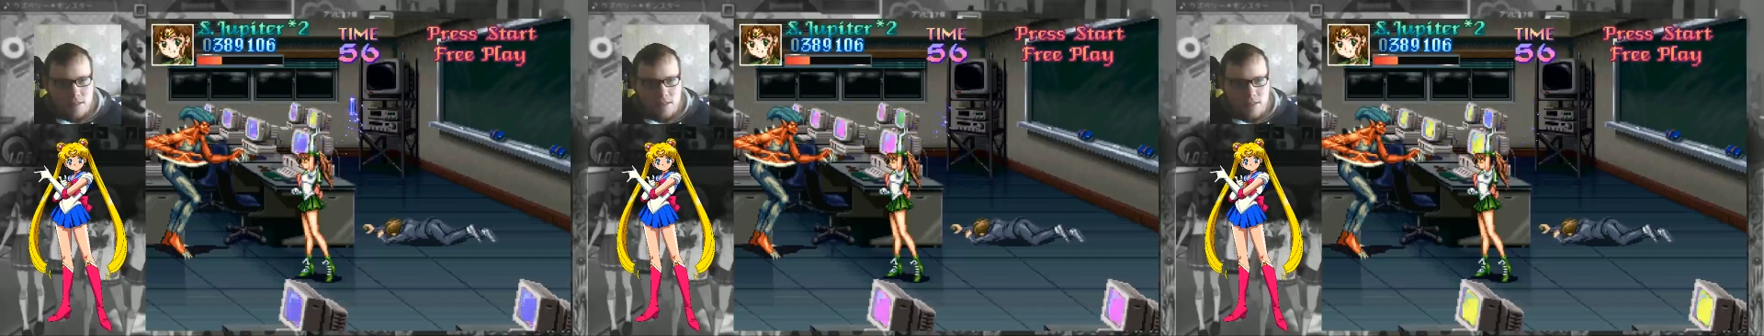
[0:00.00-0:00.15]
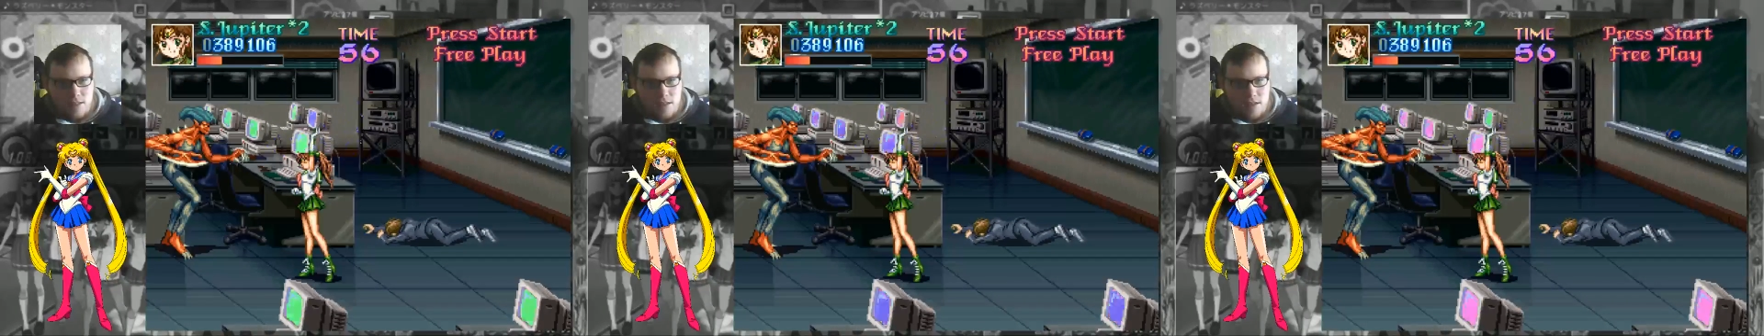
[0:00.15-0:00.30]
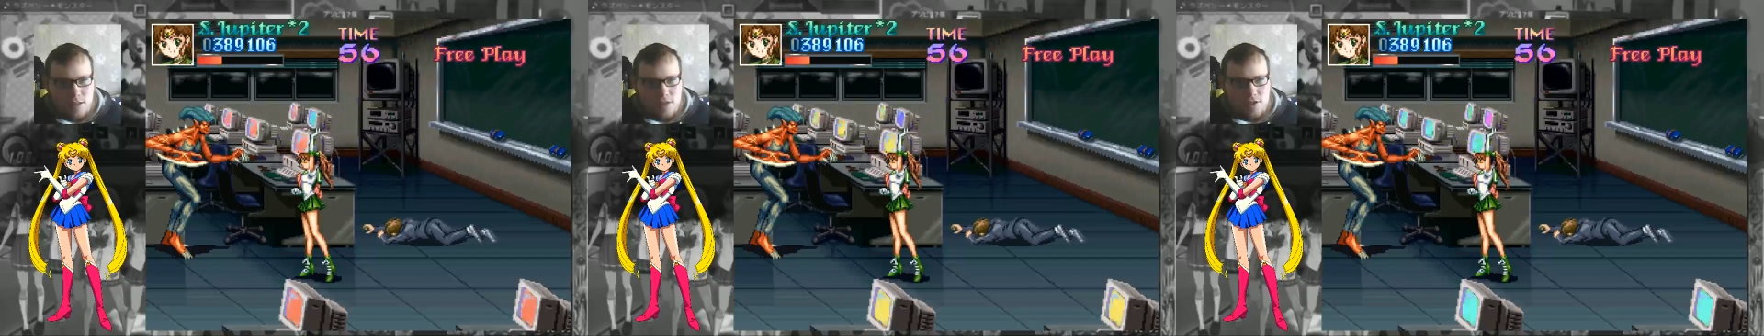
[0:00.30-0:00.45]

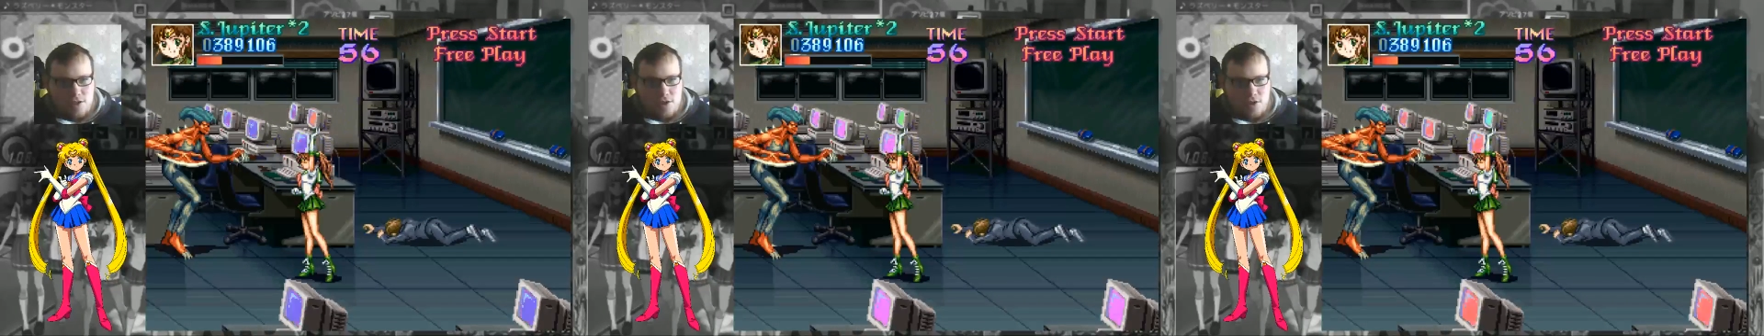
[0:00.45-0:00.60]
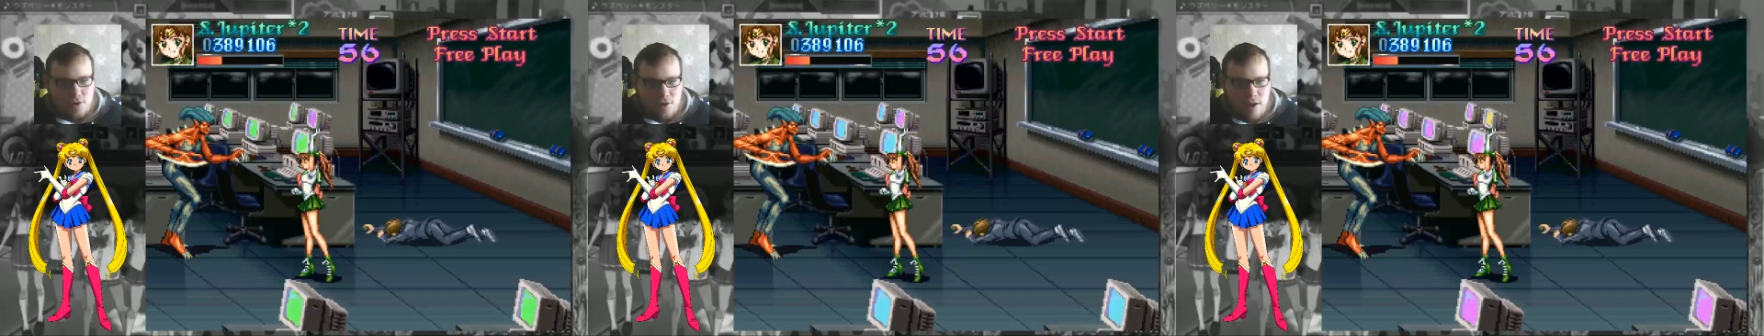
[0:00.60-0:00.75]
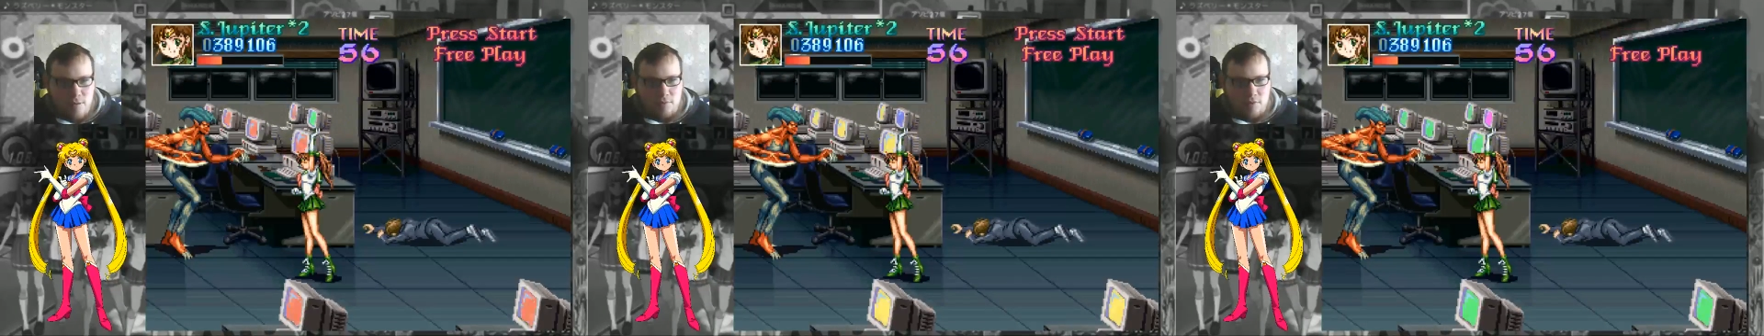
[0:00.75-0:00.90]
I
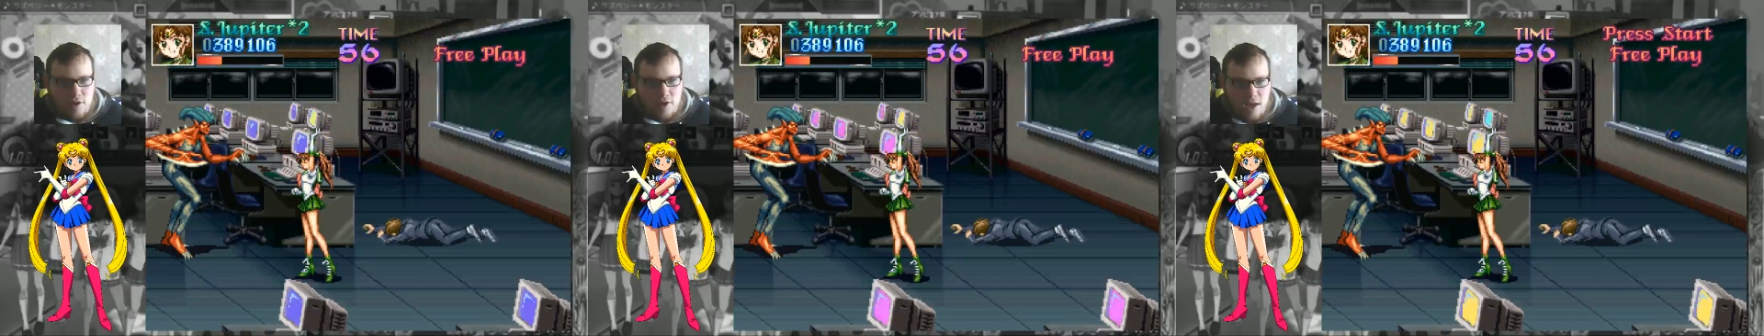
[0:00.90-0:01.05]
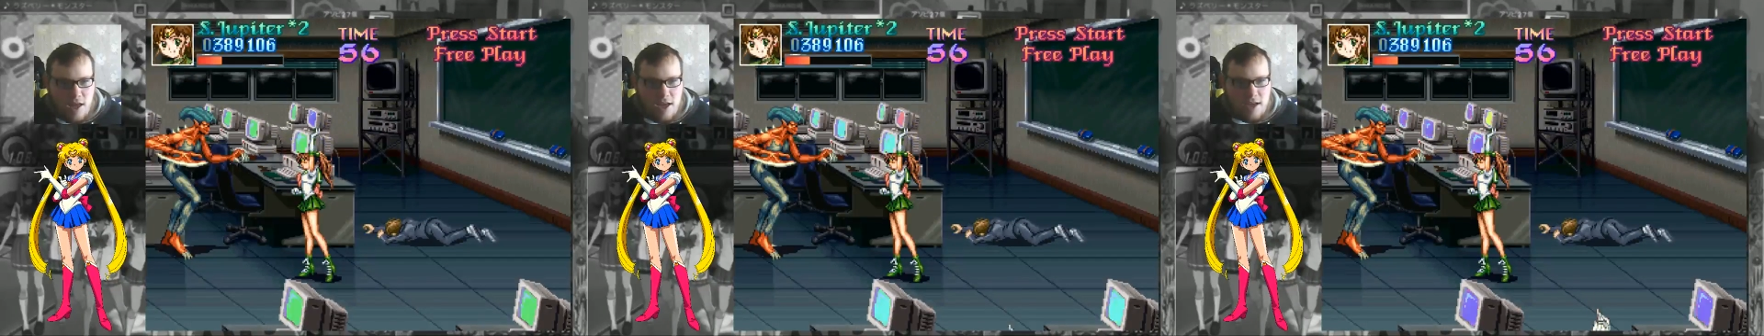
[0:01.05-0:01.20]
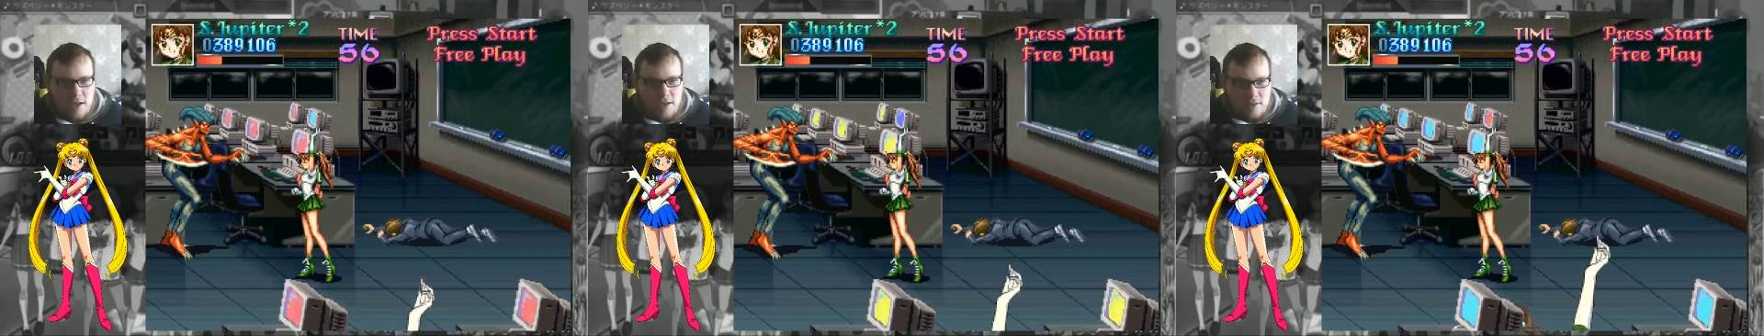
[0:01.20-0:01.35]
sure am
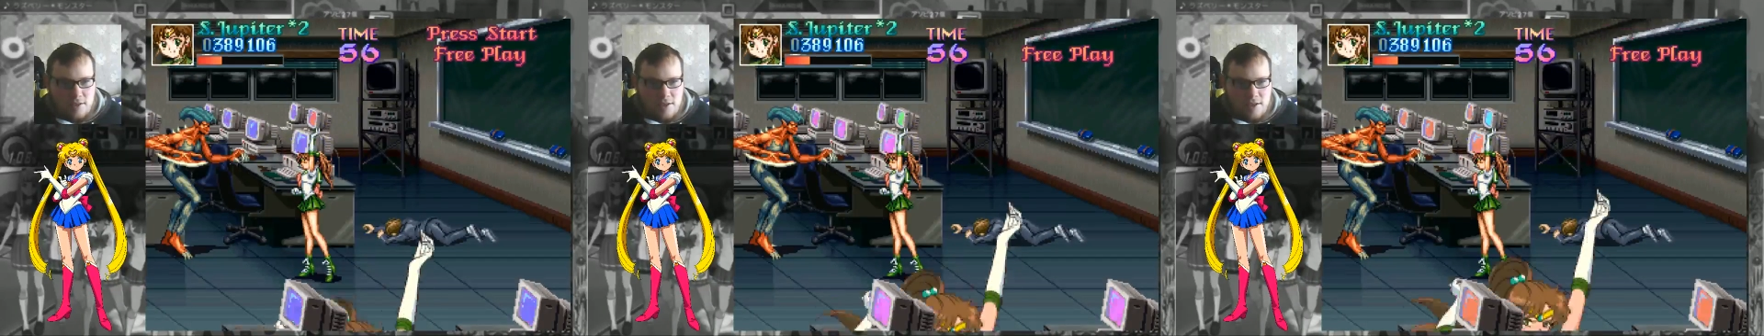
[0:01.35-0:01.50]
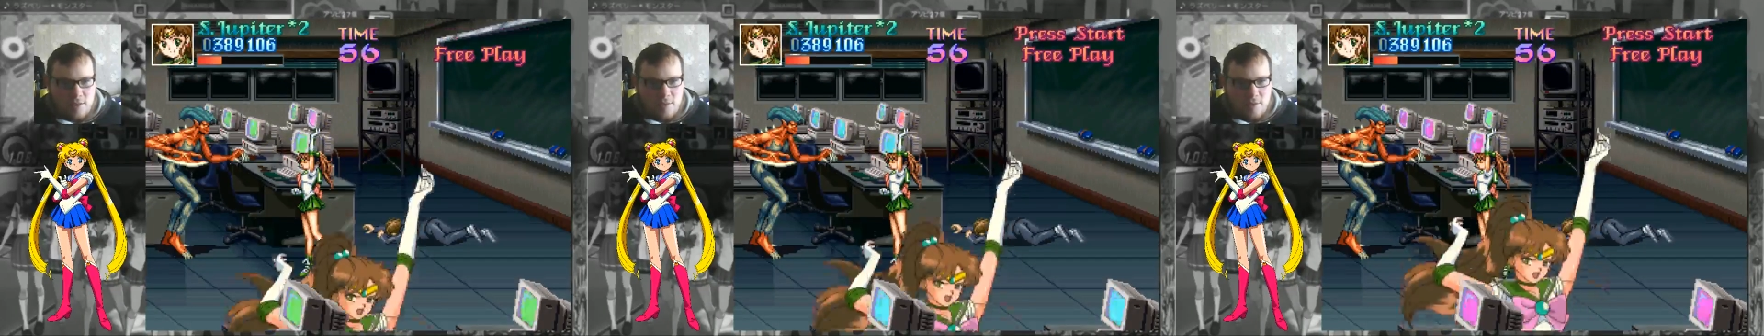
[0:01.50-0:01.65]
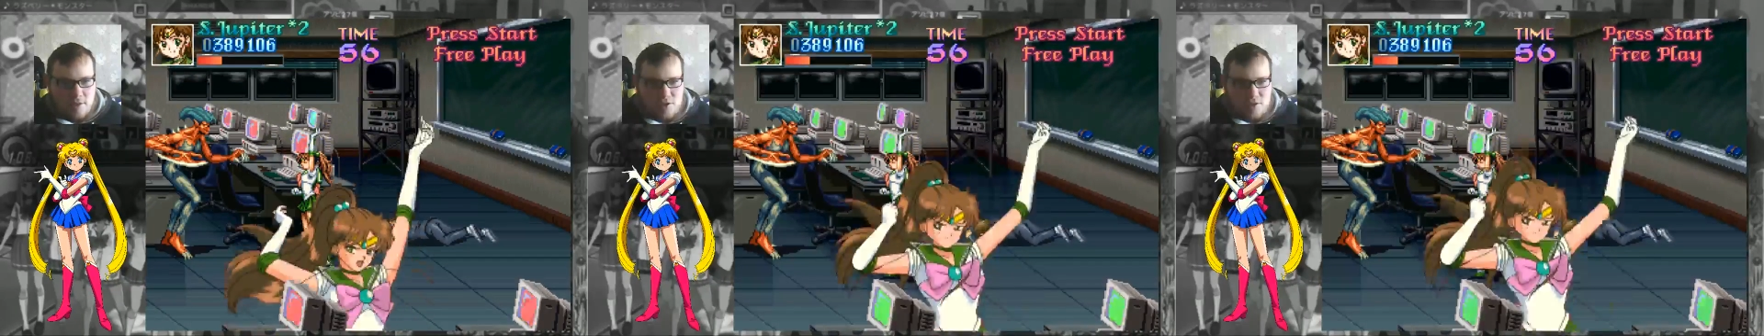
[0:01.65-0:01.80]
relying on
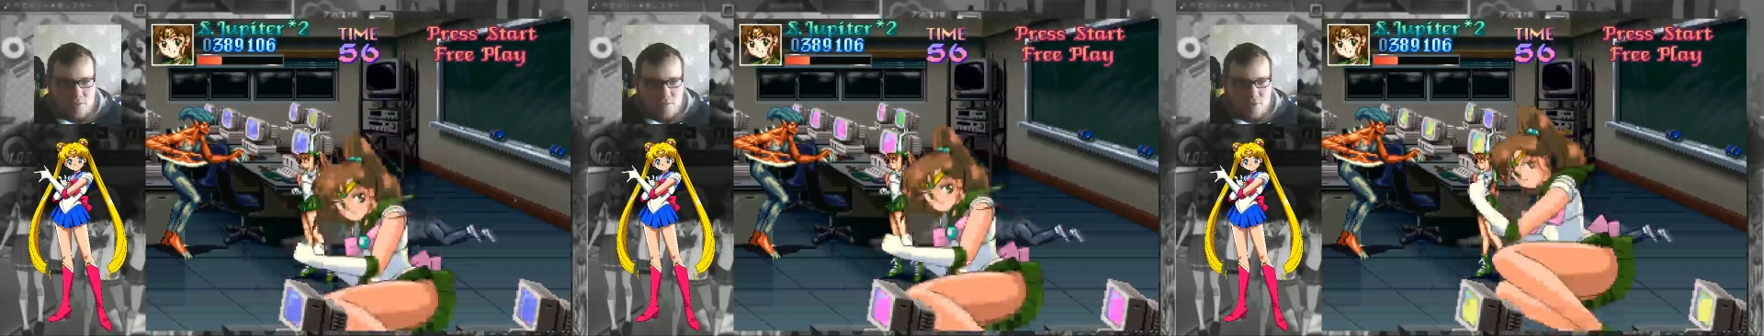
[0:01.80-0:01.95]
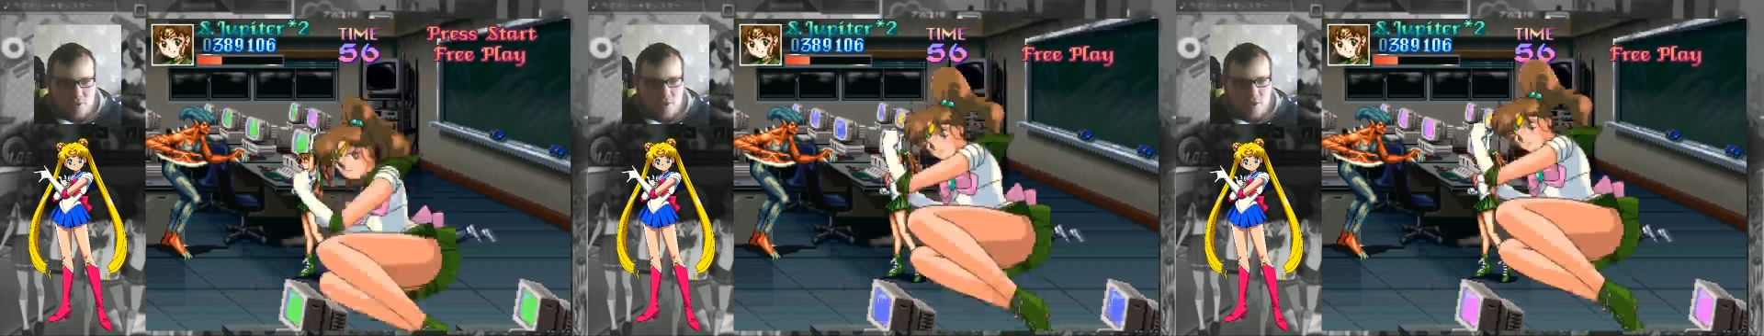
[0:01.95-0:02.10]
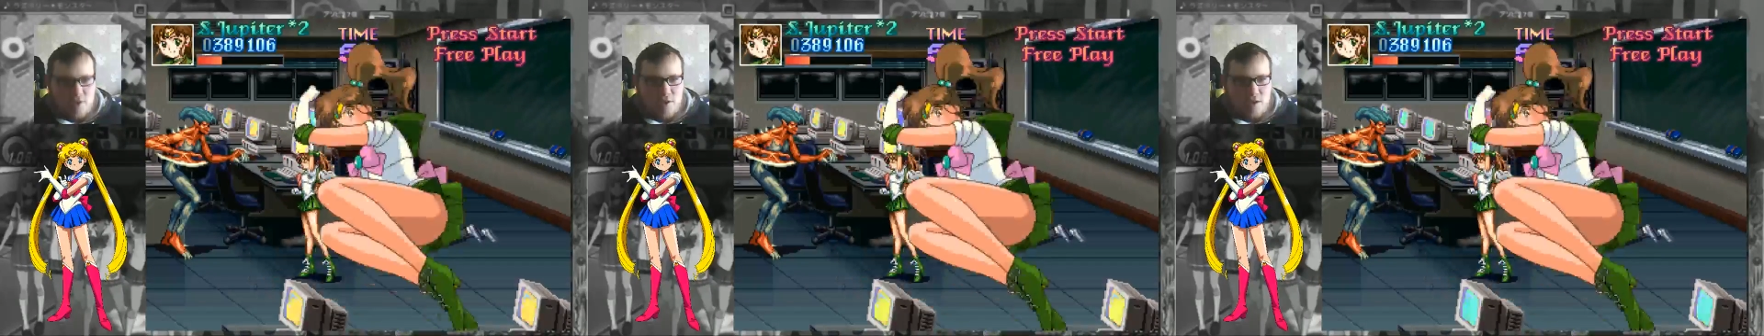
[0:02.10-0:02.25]
this special
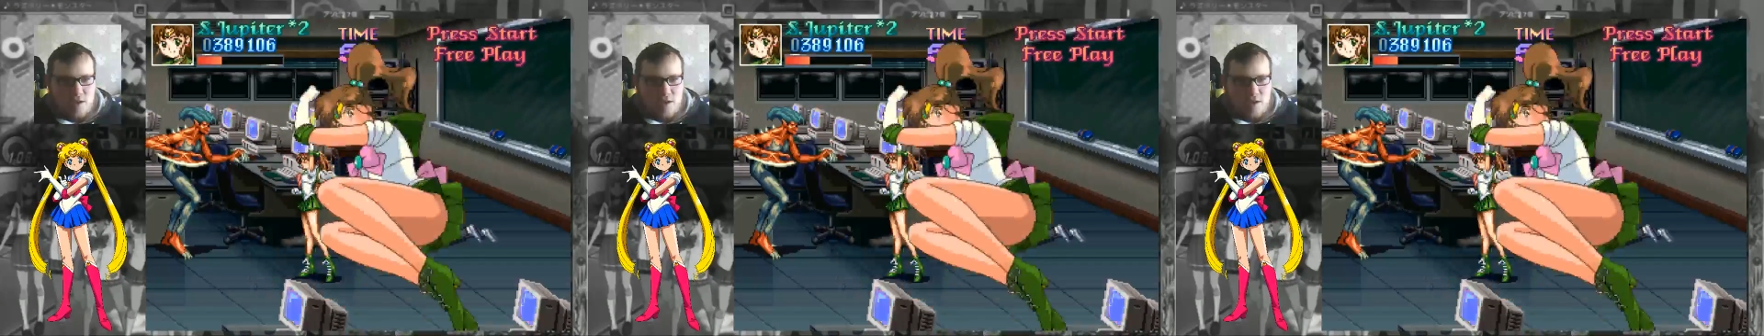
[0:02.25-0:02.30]
move a